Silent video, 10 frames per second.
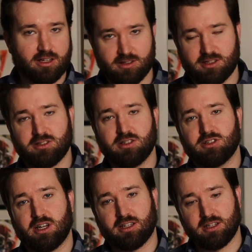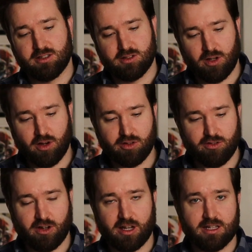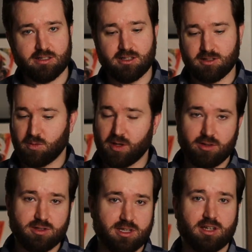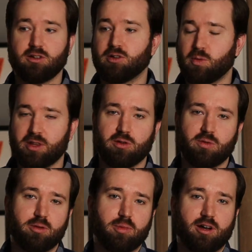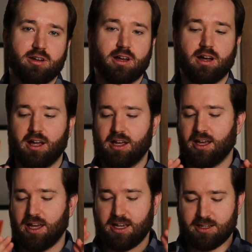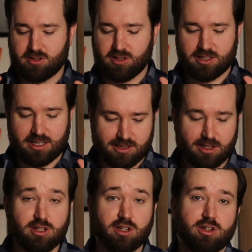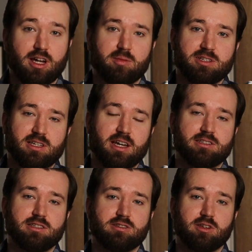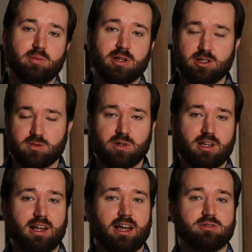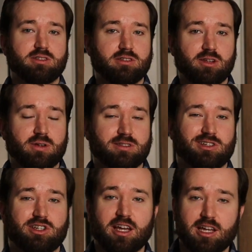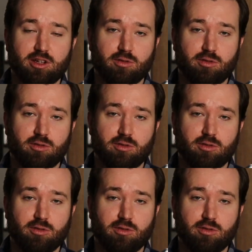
consistent check-ins on your finances, whether you're single or whether you're with a partner, it's such a good habit to get into, because what it allows you to do is to check in